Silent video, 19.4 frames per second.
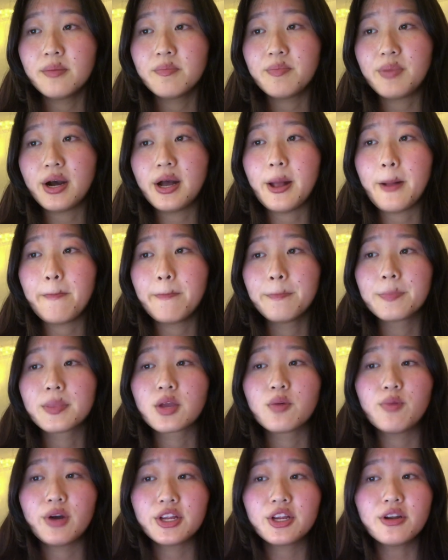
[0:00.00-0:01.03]
But
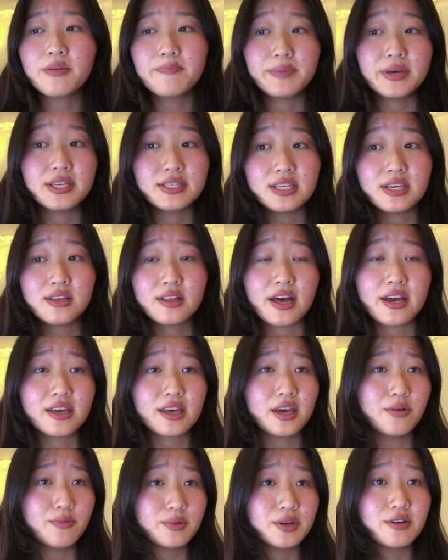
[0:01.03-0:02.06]
when you're busy, like
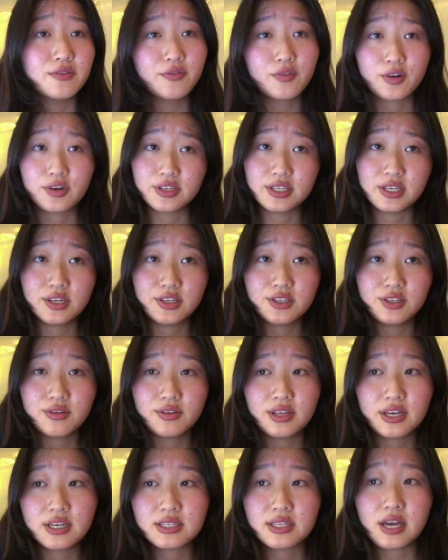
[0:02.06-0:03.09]
it will force you to do
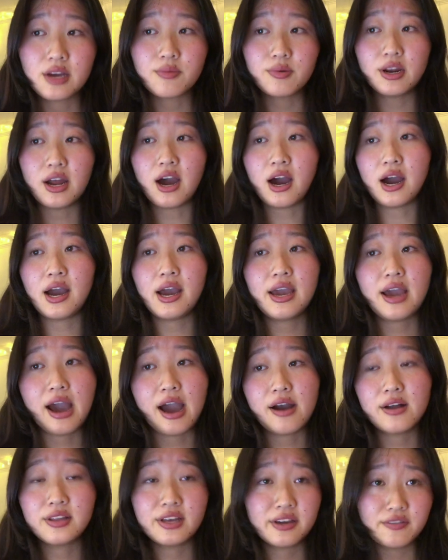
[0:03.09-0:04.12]
things. Like when I
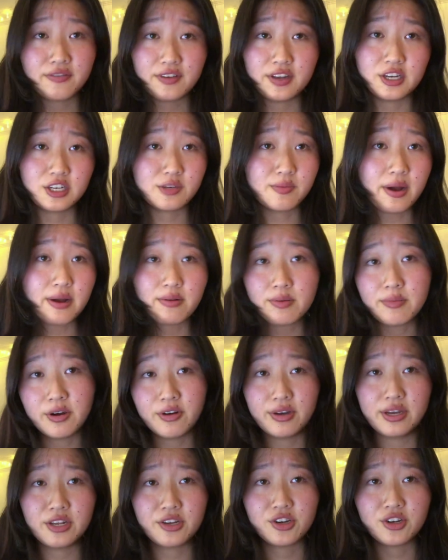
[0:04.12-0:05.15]
like finish my remote
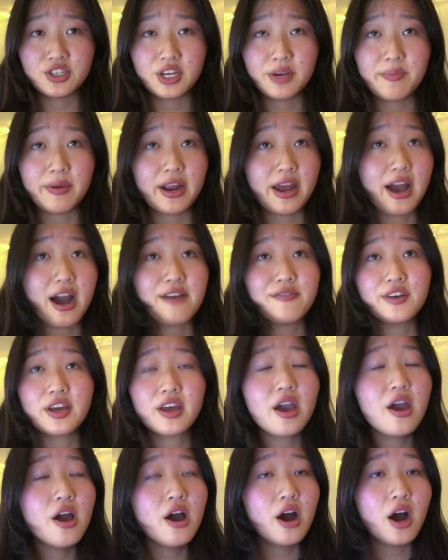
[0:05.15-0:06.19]
internship and I have like
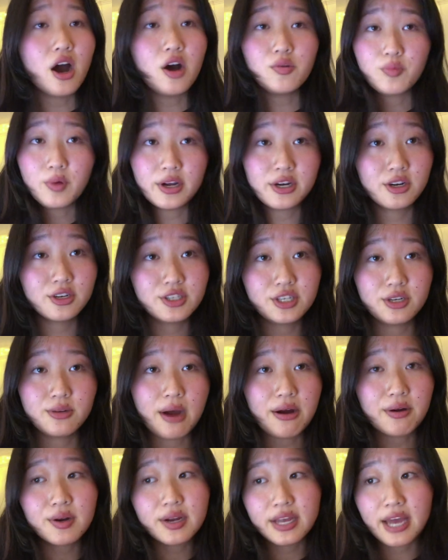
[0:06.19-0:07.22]
a one or two
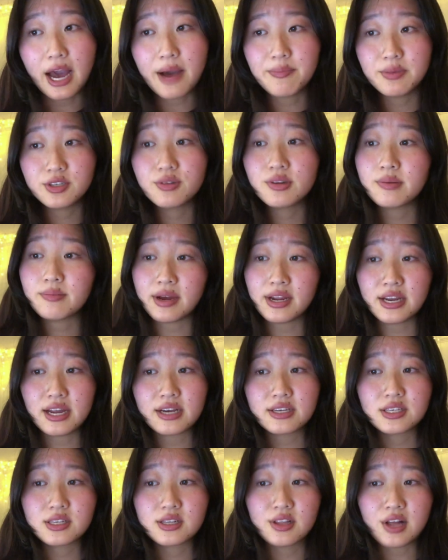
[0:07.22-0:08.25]
hour gap between my
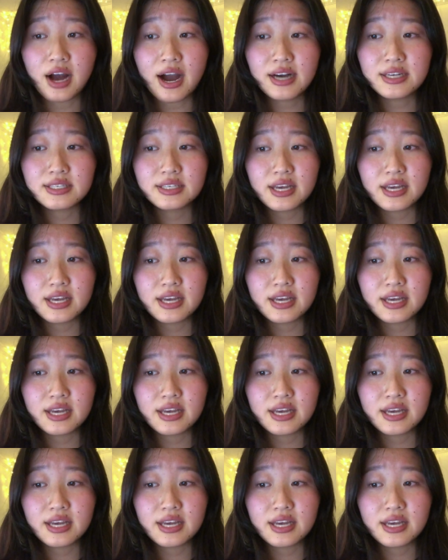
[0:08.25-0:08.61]
next class,